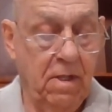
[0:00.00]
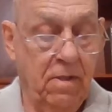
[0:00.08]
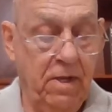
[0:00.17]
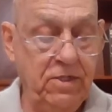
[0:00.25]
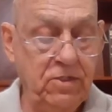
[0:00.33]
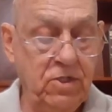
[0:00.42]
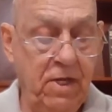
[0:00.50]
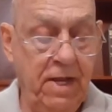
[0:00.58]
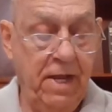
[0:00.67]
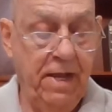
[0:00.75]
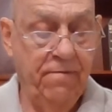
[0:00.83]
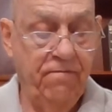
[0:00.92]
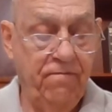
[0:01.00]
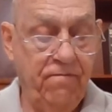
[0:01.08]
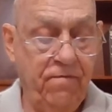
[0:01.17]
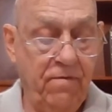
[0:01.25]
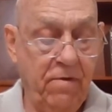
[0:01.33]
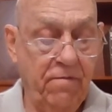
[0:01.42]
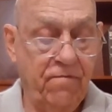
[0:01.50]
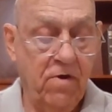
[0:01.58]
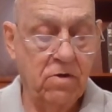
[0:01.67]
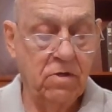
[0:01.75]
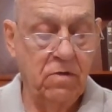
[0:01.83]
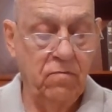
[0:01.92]
These that have
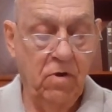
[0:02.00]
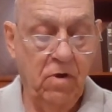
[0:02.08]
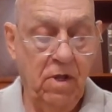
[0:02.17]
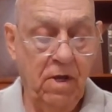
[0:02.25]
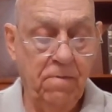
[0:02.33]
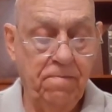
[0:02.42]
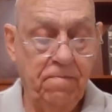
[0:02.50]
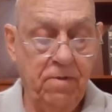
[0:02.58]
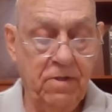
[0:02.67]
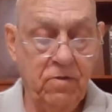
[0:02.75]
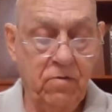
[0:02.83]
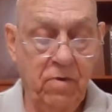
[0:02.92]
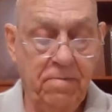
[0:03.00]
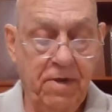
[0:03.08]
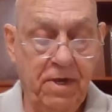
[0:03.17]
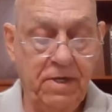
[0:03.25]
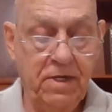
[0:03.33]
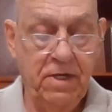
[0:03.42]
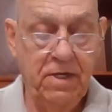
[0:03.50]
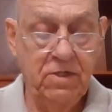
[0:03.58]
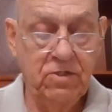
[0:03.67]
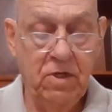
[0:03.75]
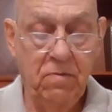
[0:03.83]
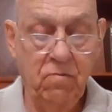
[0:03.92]
fallen will help in the rebellion
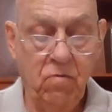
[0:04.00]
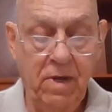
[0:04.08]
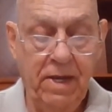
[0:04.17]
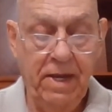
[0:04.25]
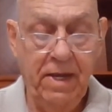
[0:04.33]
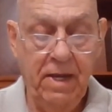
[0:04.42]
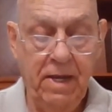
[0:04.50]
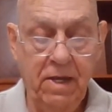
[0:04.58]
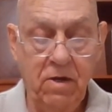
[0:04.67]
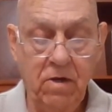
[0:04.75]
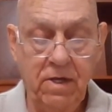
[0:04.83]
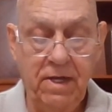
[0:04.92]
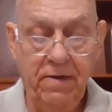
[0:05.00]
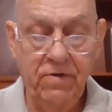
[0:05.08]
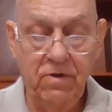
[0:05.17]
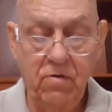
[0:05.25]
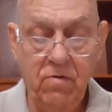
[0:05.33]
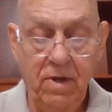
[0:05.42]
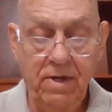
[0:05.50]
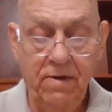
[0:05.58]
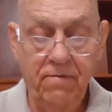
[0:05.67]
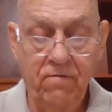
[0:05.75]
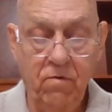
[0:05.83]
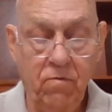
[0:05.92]
in some way and are given
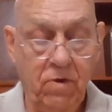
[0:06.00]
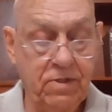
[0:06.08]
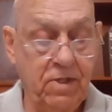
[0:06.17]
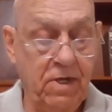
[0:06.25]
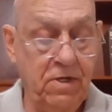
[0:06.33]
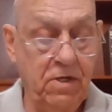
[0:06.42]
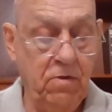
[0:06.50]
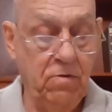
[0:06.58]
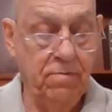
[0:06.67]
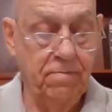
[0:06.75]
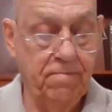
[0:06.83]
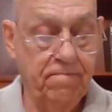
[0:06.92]
credit for what they do.